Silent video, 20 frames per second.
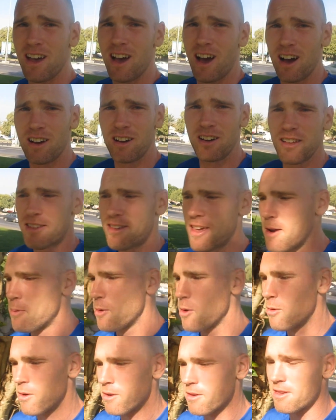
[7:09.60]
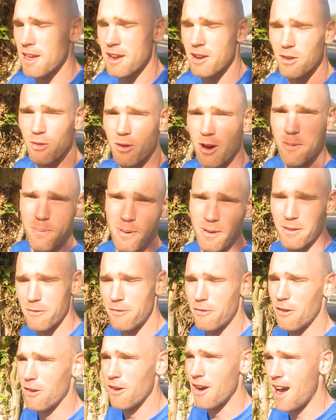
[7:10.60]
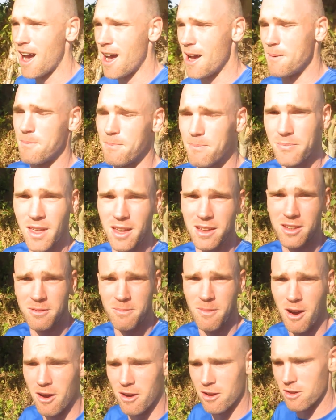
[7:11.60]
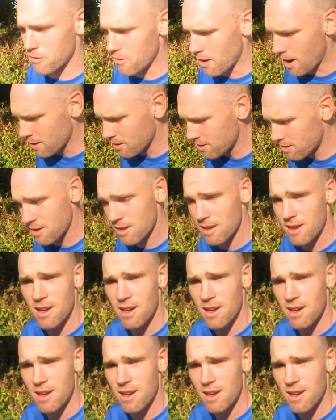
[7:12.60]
I've got a secret weapon for tomorrow's race.